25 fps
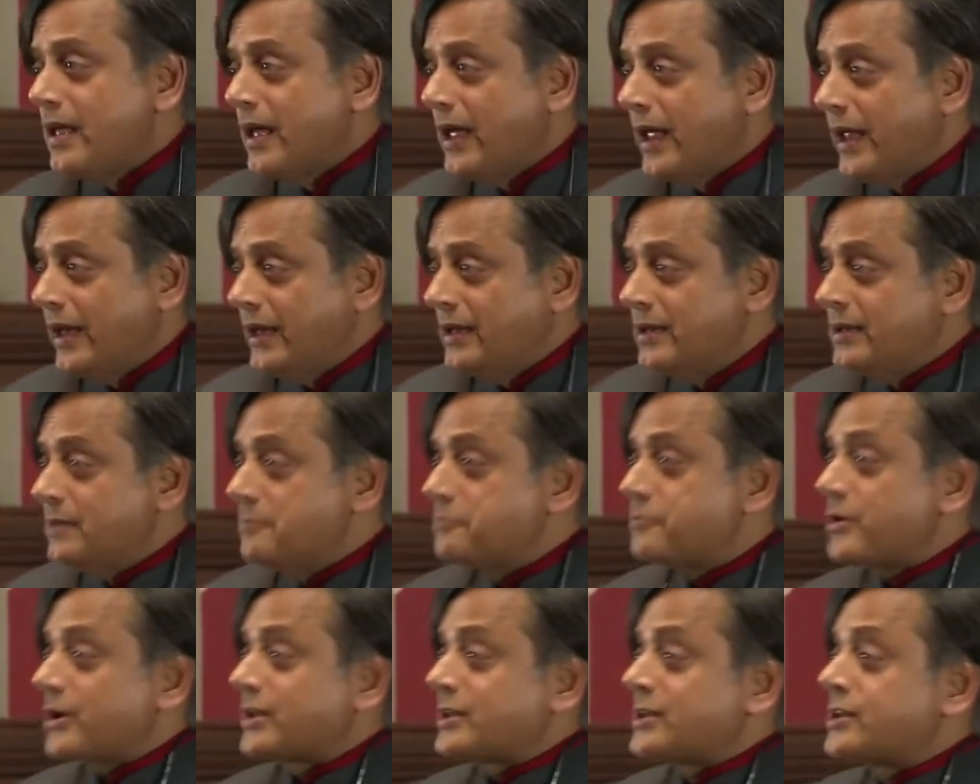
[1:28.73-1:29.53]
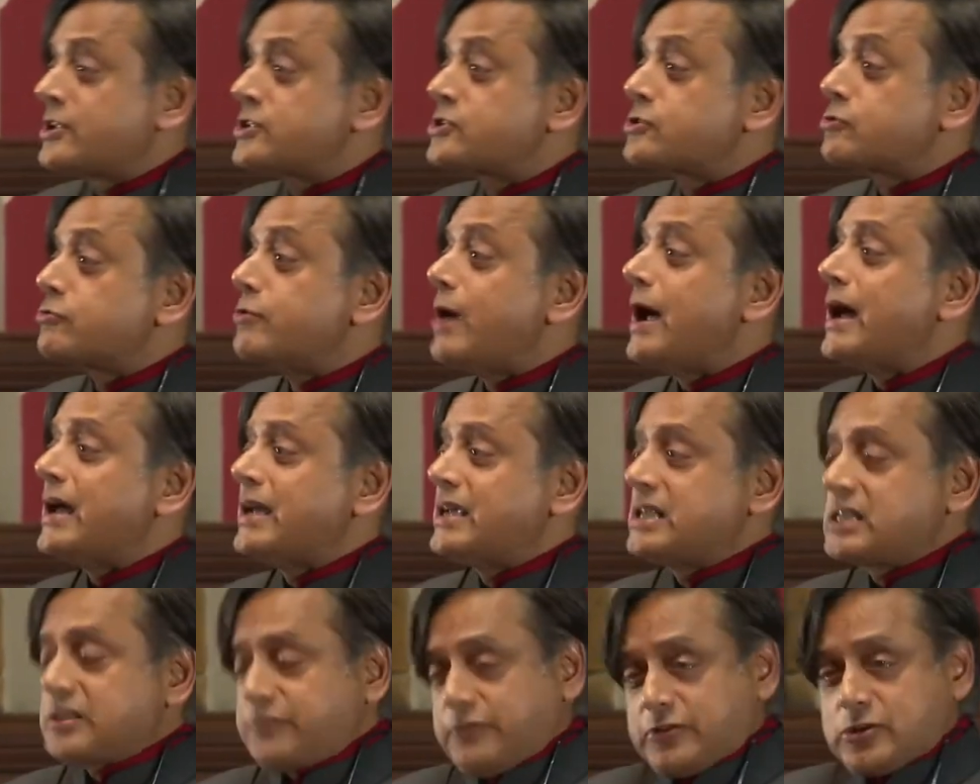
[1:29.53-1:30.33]
Britain's
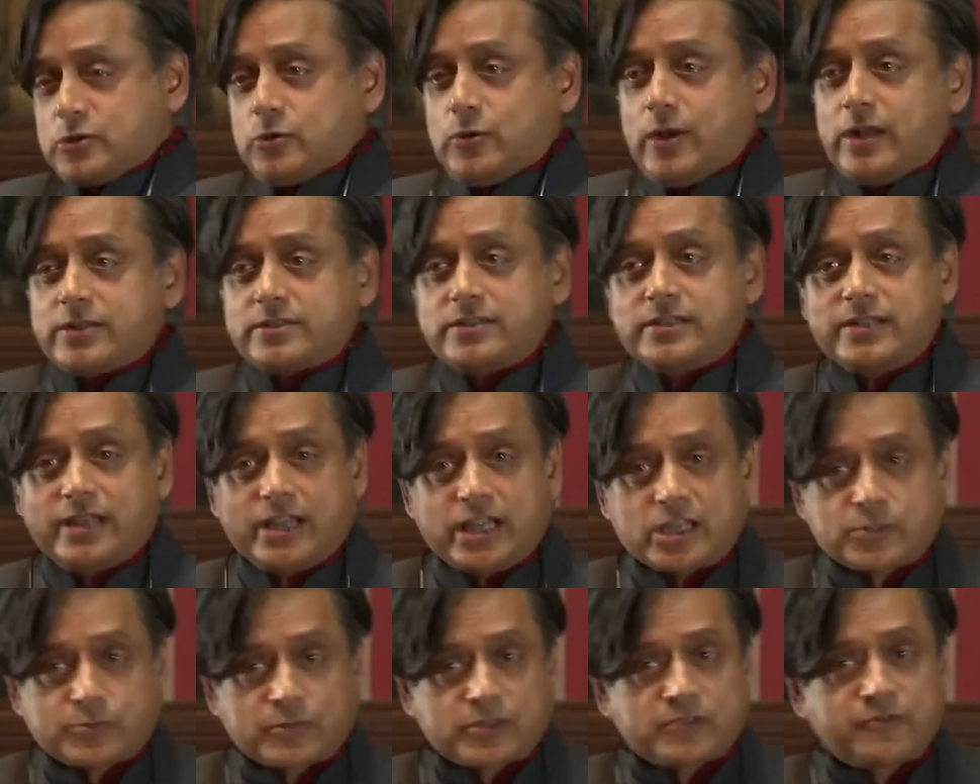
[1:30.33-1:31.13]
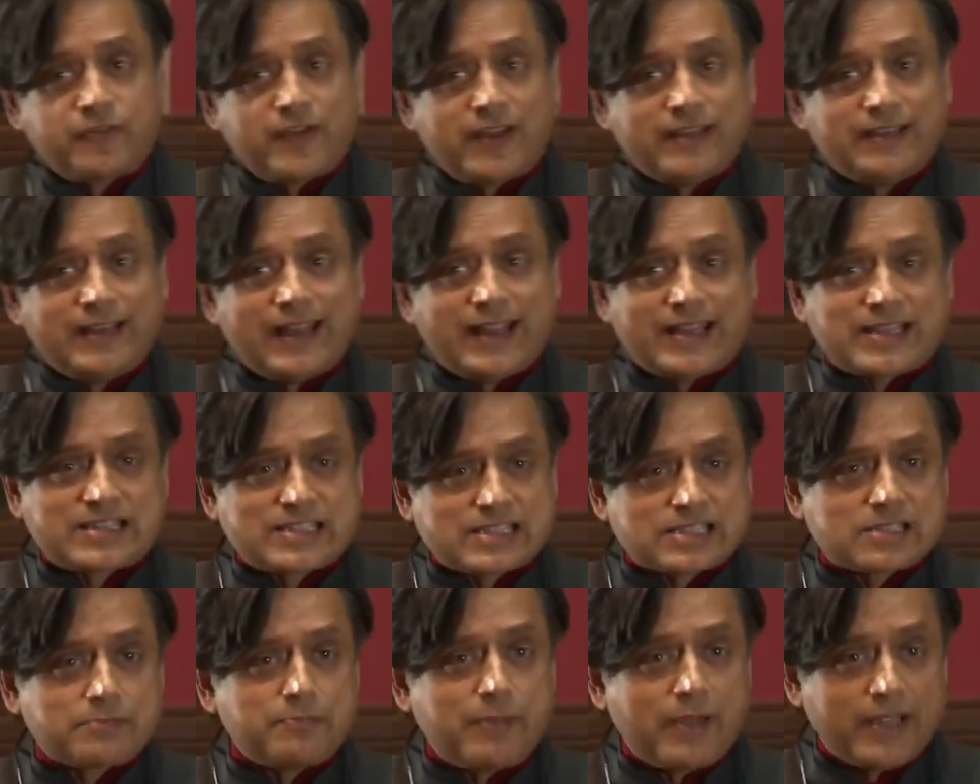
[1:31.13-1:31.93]
rise for 200 years was
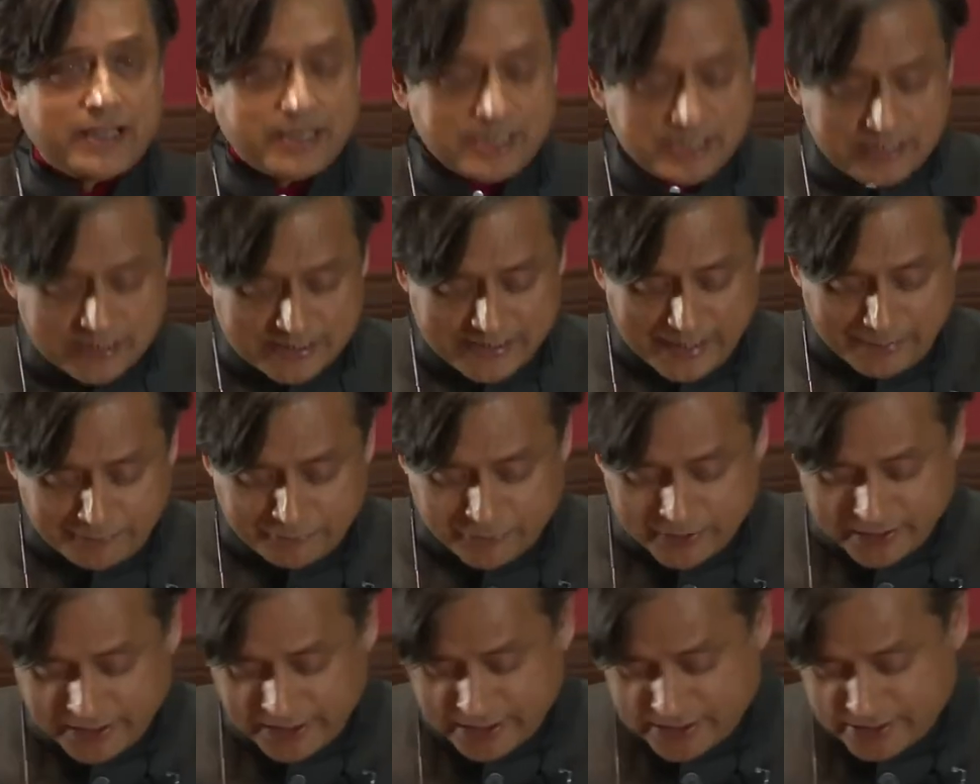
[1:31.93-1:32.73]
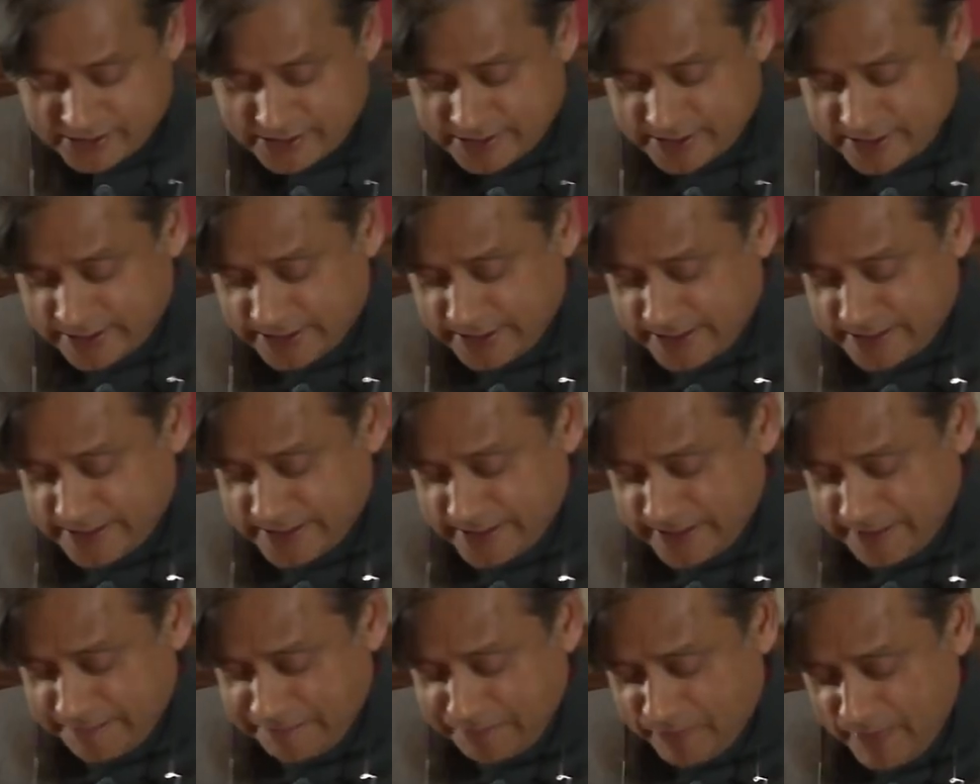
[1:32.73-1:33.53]
financed by its depredations in
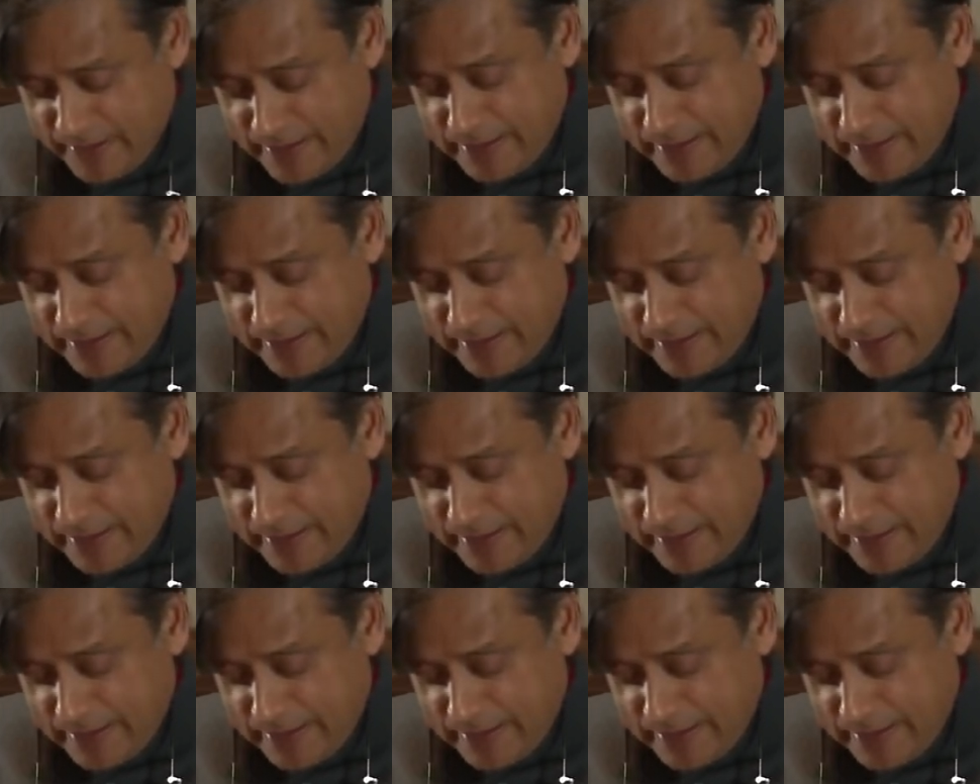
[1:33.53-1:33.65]
India.